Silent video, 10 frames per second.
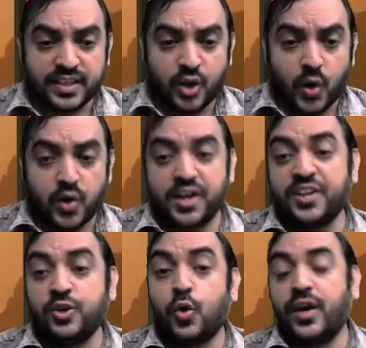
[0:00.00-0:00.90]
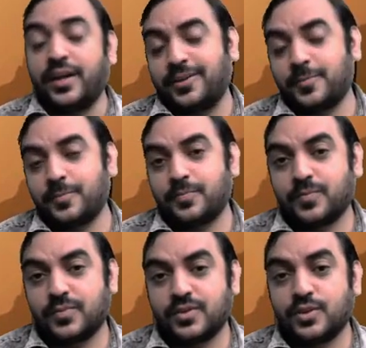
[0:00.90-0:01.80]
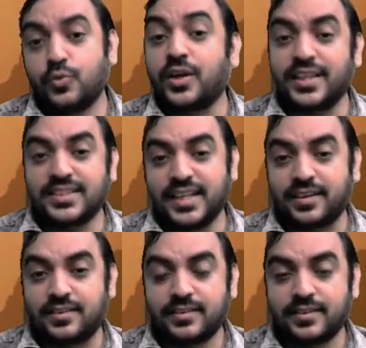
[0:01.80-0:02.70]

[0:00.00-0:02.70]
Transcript: I already know it. What is that?